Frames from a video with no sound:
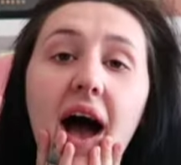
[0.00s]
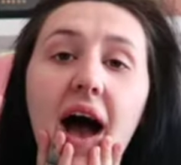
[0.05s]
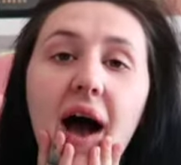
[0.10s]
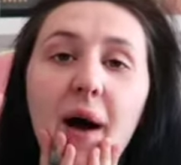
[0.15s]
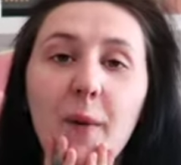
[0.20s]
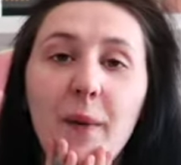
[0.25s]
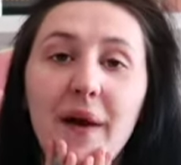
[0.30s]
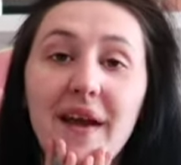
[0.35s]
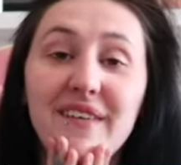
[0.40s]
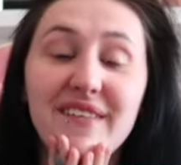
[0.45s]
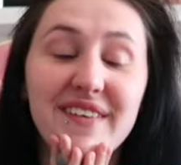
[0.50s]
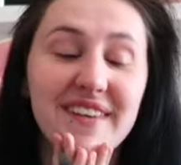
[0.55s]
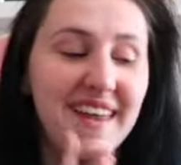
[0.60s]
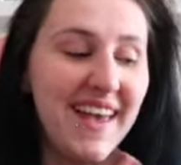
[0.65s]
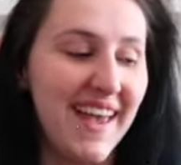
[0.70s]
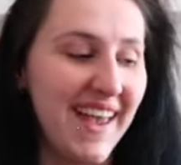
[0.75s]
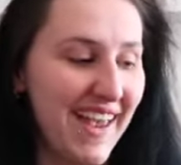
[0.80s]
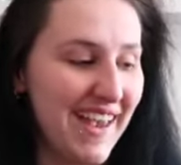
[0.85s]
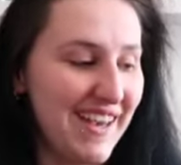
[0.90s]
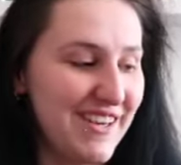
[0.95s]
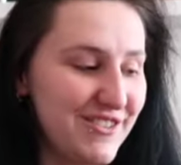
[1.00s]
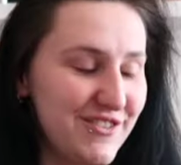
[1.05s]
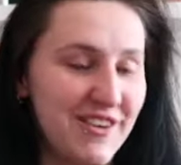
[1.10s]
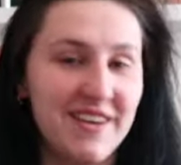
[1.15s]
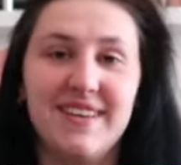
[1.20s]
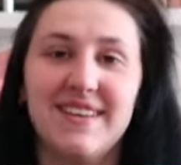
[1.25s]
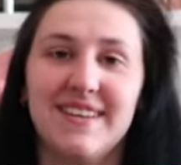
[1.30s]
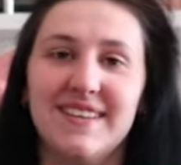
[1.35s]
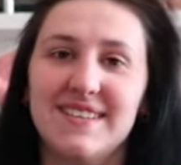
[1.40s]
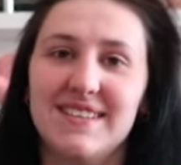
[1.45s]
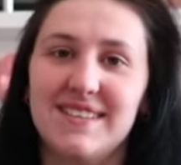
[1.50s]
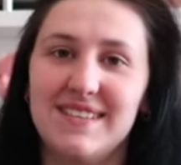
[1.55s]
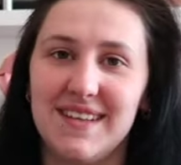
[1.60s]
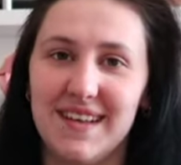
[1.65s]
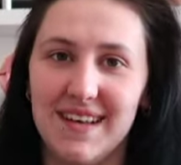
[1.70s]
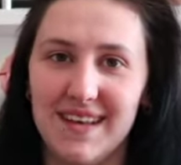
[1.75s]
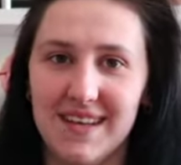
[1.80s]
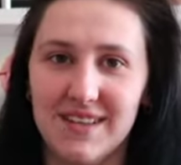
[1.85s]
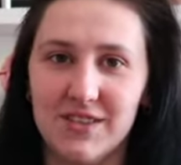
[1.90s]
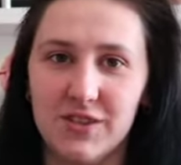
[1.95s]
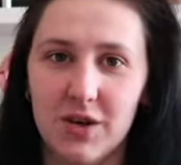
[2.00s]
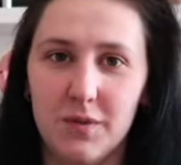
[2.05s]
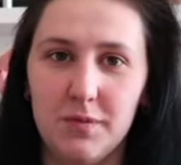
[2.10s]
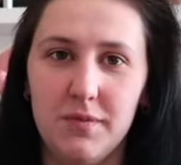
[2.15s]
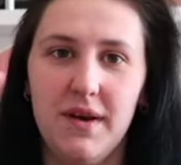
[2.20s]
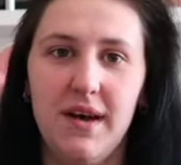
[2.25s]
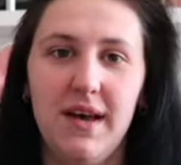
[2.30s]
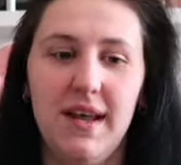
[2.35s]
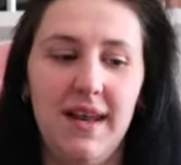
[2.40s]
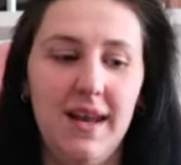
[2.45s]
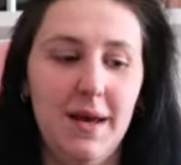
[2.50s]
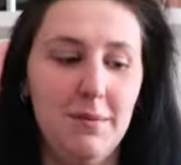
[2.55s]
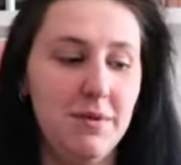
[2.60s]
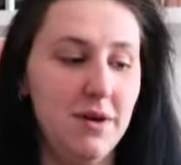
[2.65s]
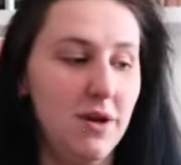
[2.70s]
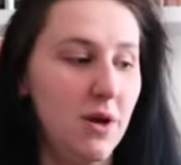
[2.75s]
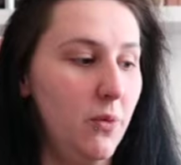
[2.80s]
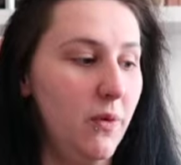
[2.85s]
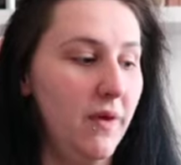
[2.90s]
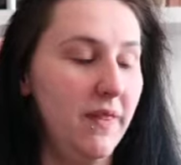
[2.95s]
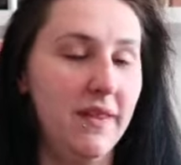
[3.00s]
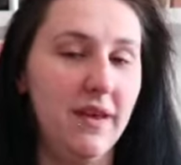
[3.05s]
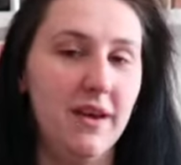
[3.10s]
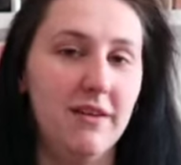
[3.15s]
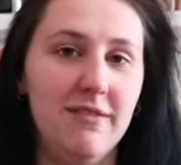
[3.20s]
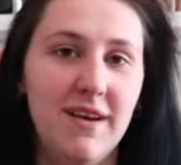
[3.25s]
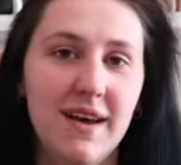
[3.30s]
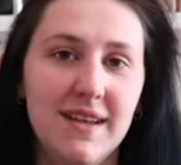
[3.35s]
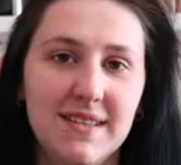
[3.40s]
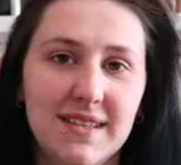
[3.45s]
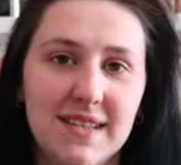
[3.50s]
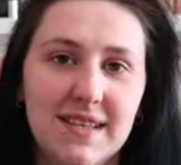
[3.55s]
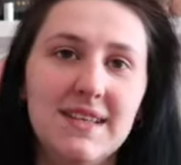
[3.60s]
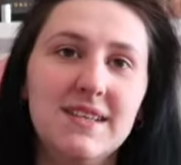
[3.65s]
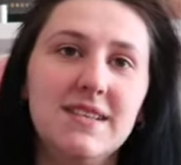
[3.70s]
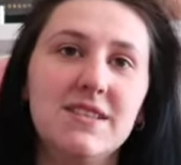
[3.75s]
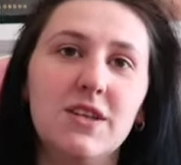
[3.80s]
I'm waiting for the hair straighteners to heat up and let me know when they're ready.